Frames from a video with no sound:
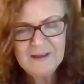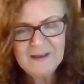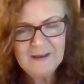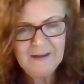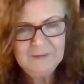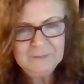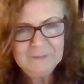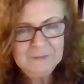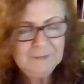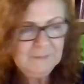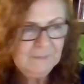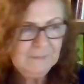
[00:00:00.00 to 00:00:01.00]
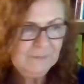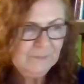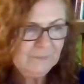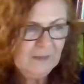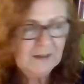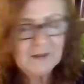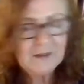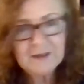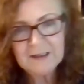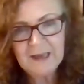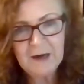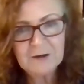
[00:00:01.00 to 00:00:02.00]
unreal. And I
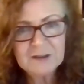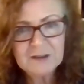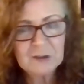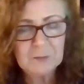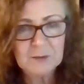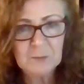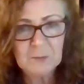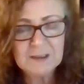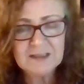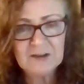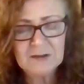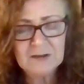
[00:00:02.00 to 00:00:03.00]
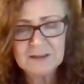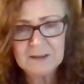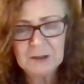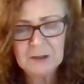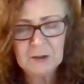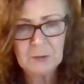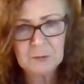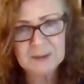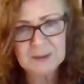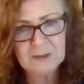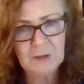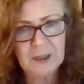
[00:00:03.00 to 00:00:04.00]
think Karen told me once she used to go
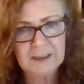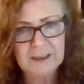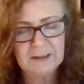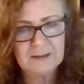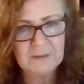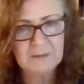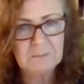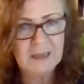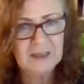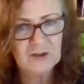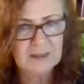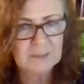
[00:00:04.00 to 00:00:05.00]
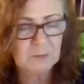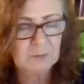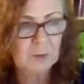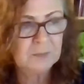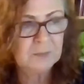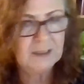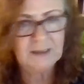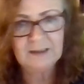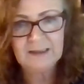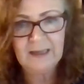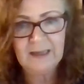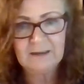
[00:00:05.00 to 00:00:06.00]
horse riding at the matron's property
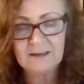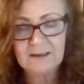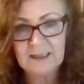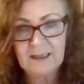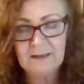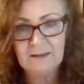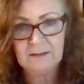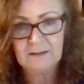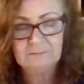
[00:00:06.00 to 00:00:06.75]
at Yakandanda.